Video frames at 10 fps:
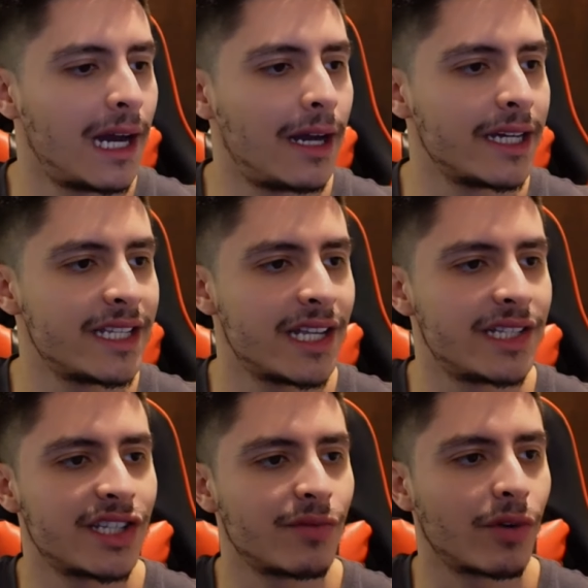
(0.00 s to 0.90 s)
he says
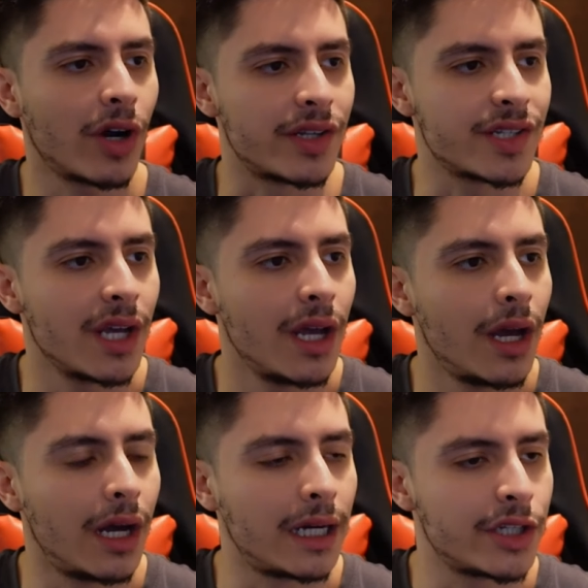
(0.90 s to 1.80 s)
this in regards
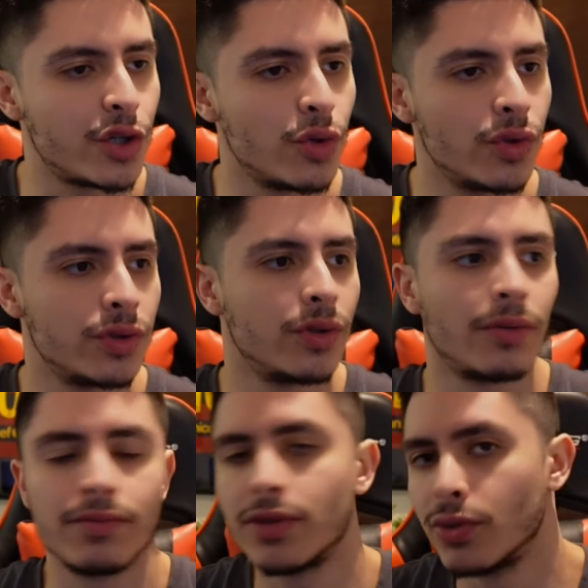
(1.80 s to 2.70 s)

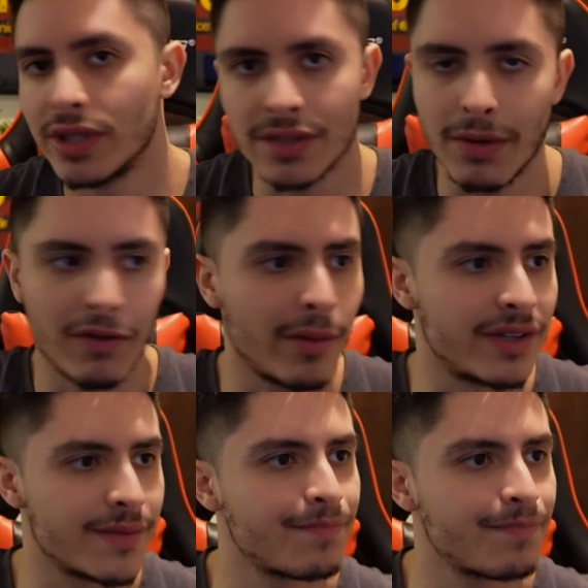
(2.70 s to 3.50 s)
to his performance.